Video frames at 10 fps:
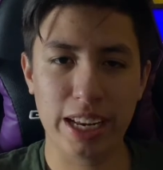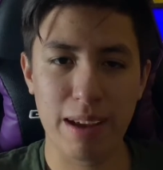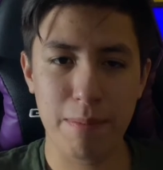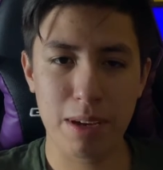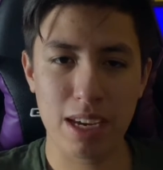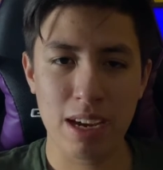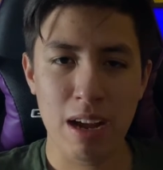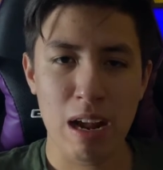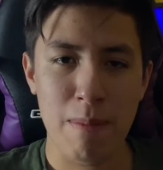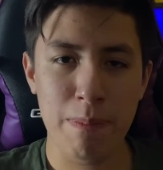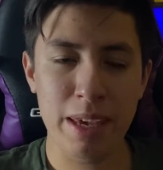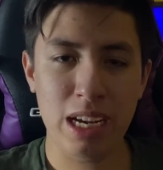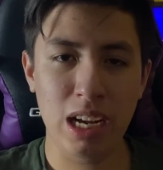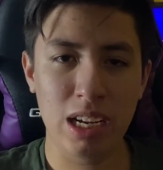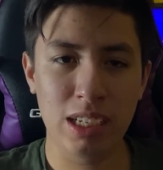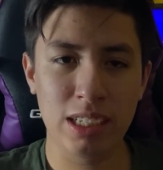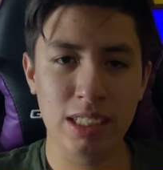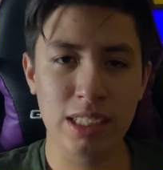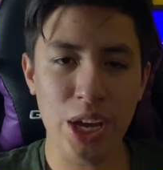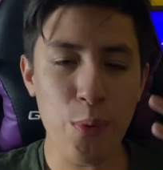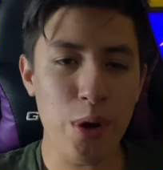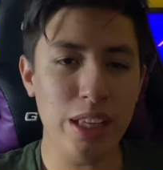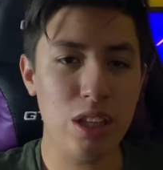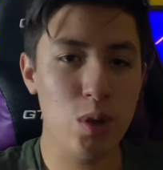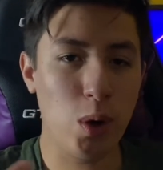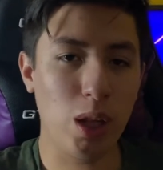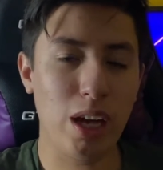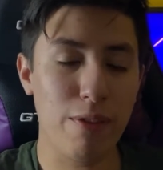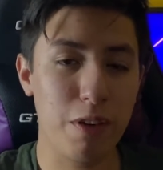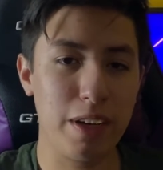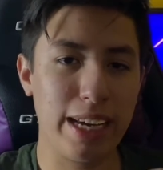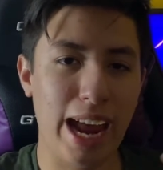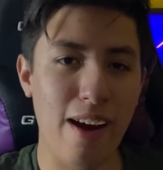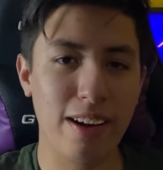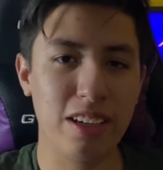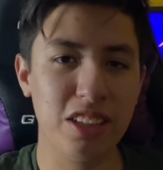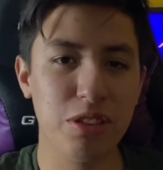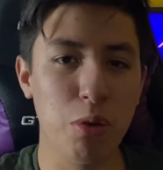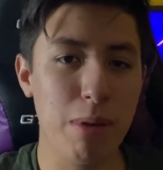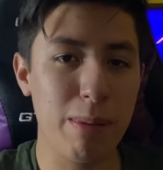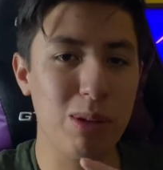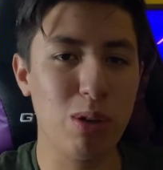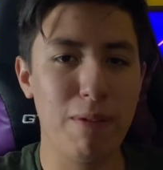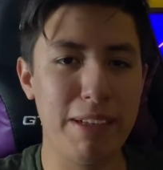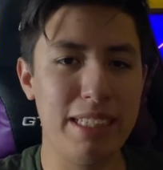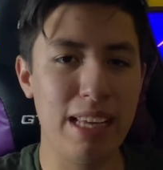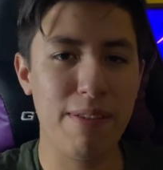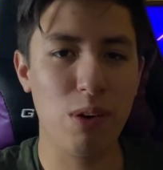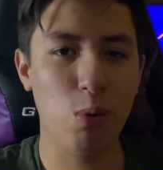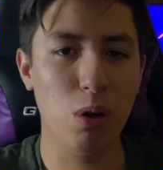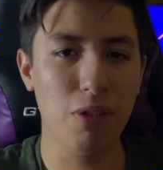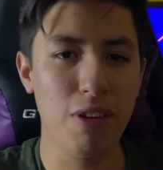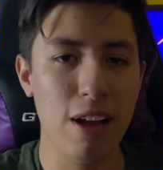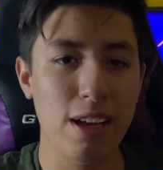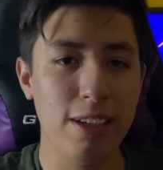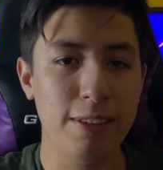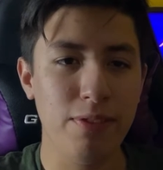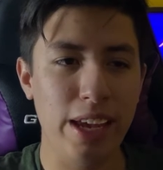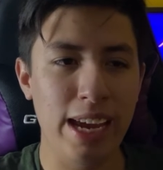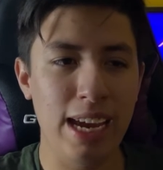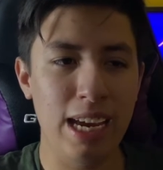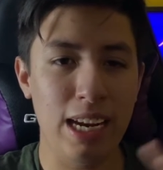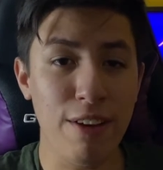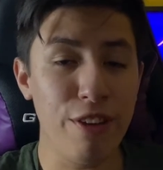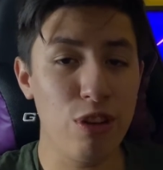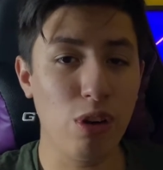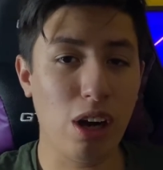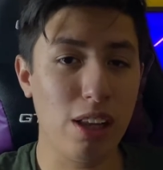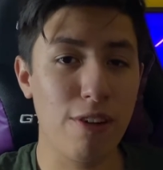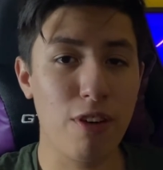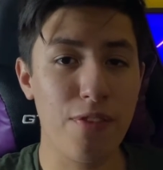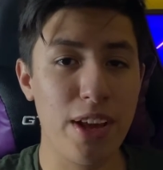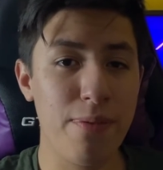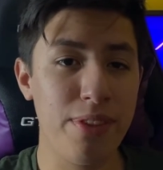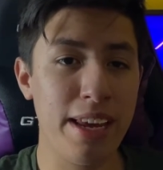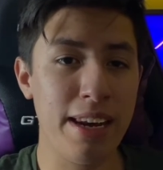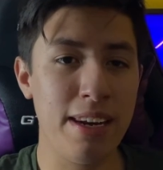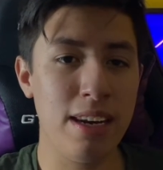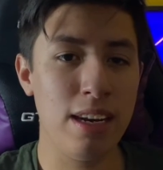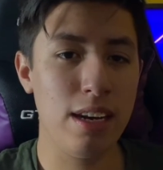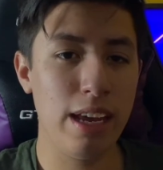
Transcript: can be, because it really took a lot for the characters to be able to defeat Steppenwolf. And if it took a lot from them, then